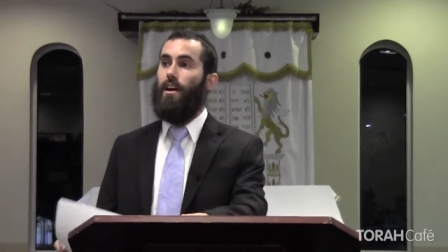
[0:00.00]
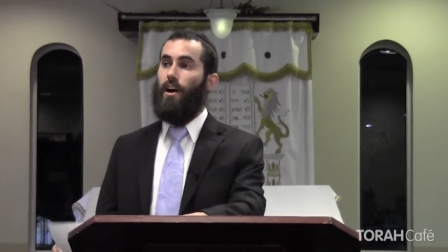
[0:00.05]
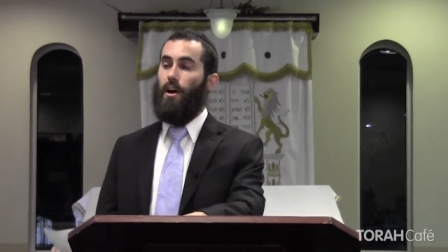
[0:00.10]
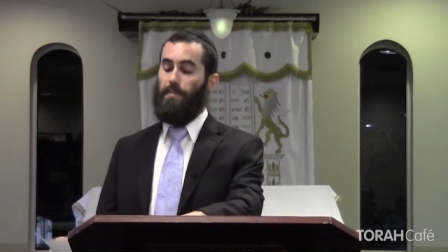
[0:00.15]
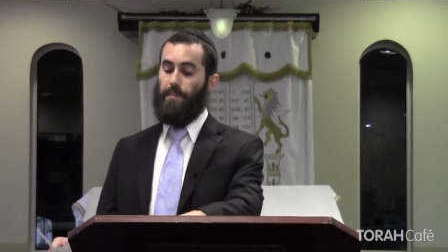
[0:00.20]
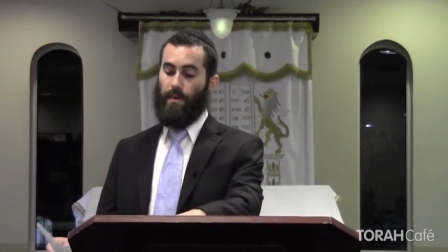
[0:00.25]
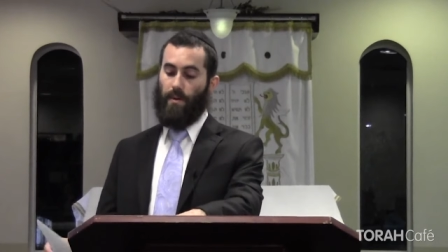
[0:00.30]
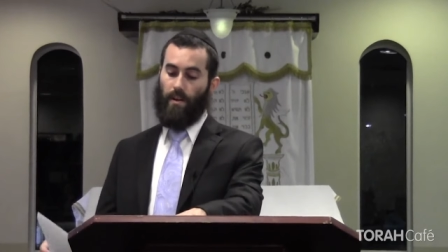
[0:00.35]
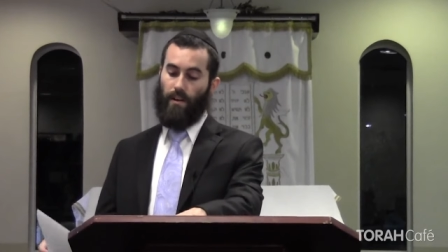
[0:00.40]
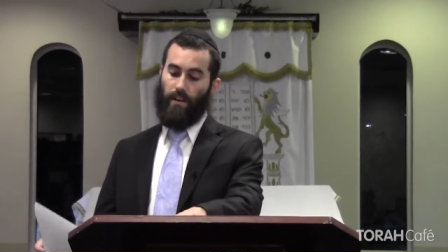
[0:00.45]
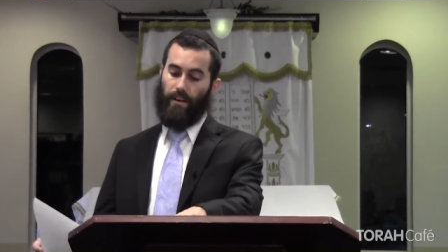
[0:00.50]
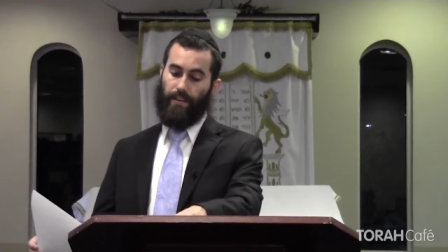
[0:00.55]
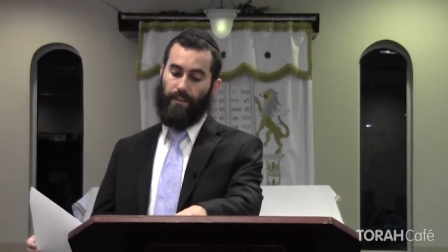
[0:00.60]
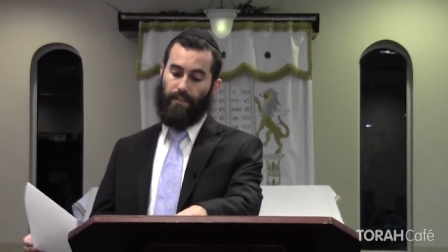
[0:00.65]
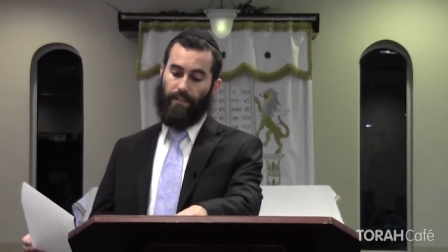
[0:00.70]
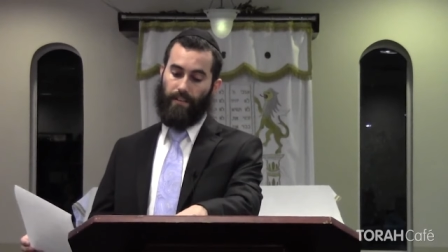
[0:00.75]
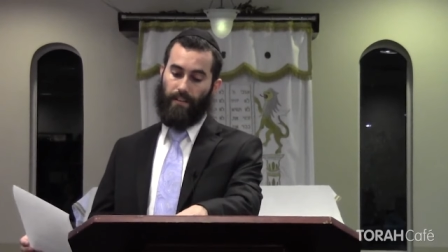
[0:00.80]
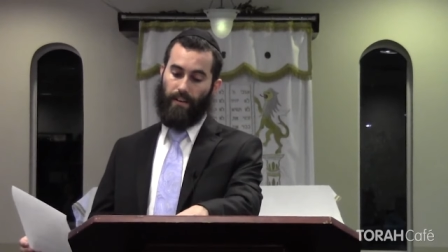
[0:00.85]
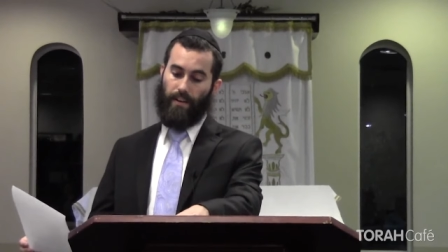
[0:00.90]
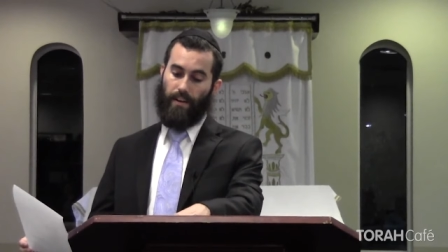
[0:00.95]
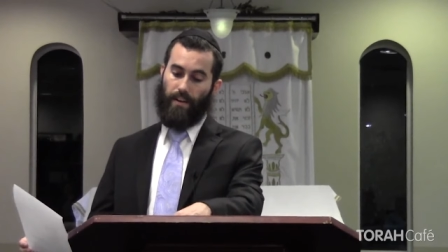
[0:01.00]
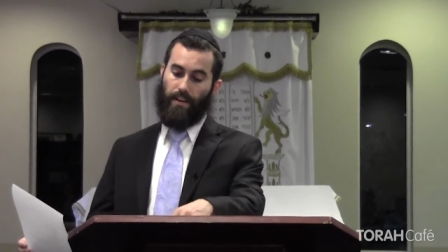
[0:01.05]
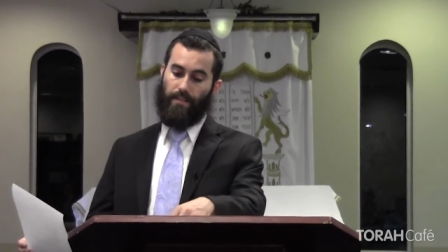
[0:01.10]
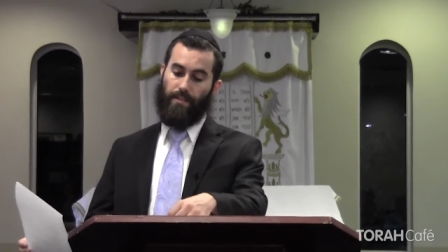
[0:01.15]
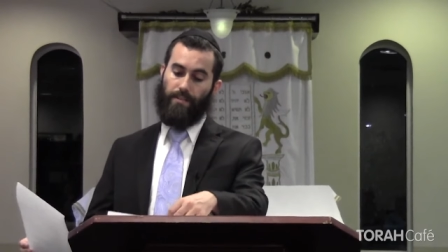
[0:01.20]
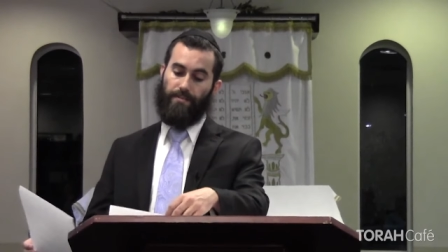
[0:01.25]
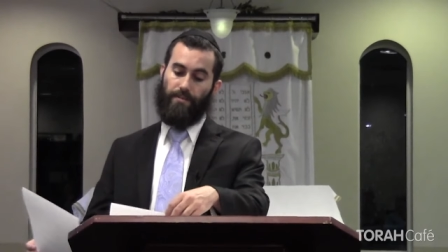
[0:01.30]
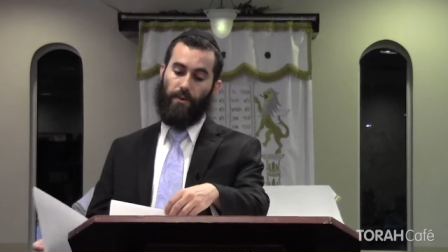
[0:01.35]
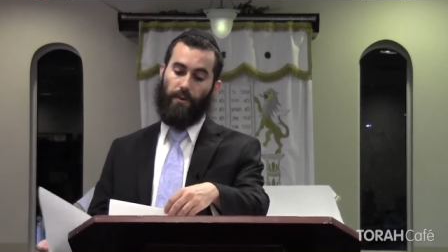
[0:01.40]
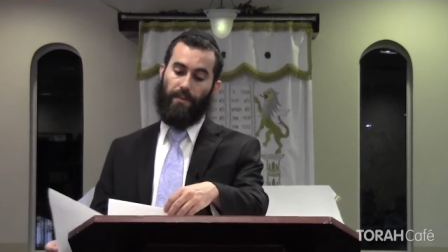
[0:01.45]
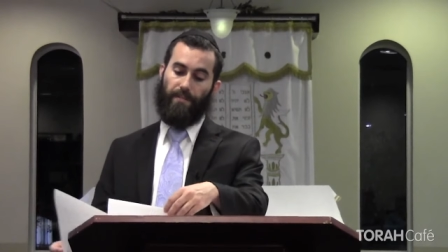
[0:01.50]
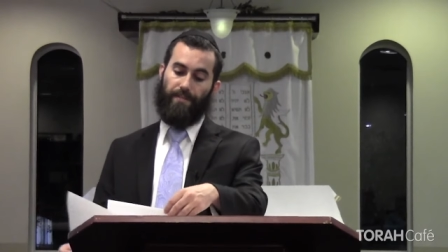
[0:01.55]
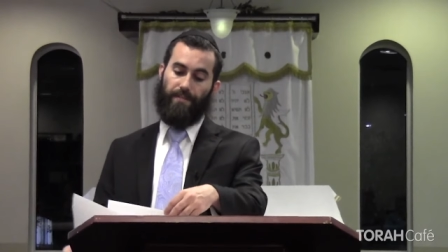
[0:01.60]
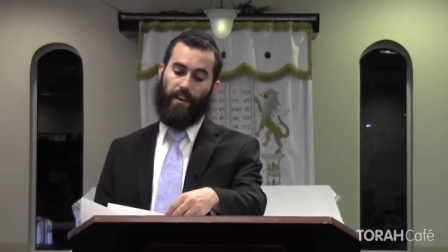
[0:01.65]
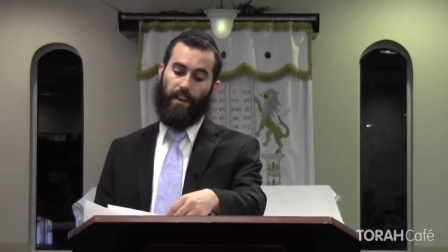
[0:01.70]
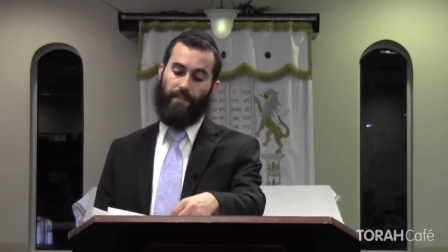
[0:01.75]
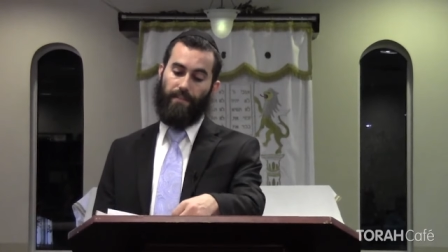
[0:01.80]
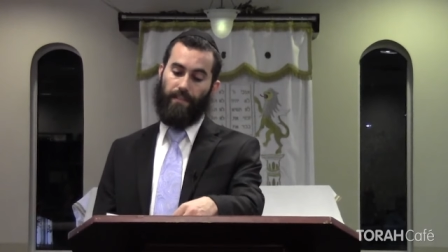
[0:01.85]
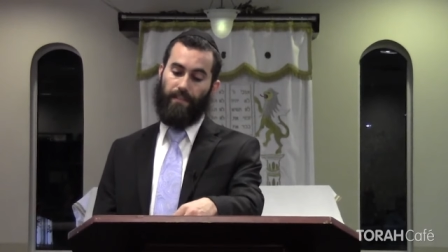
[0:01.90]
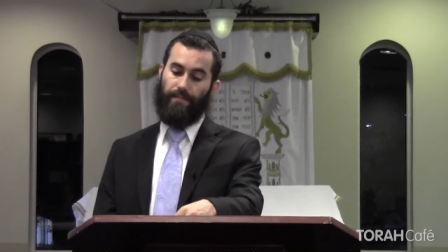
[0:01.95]
upon the throne of
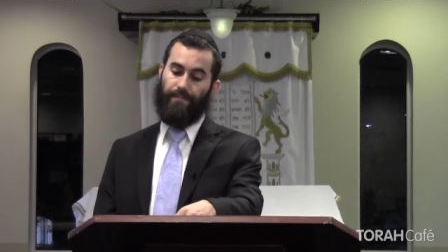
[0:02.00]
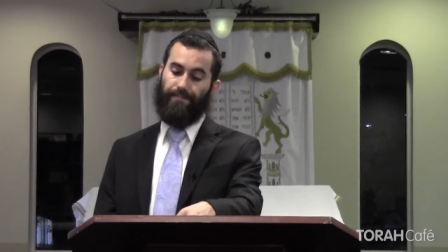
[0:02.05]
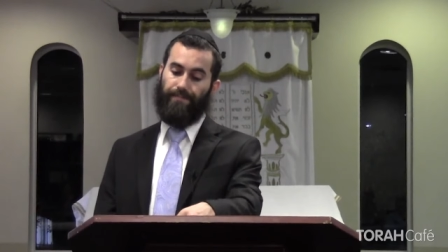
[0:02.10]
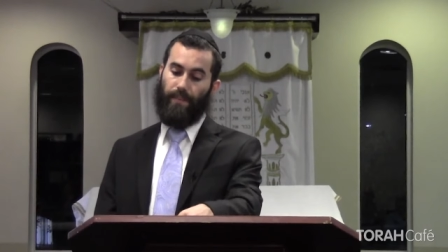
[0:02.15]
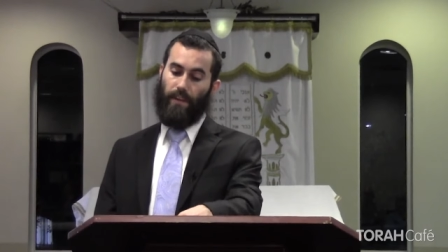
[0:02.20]
David.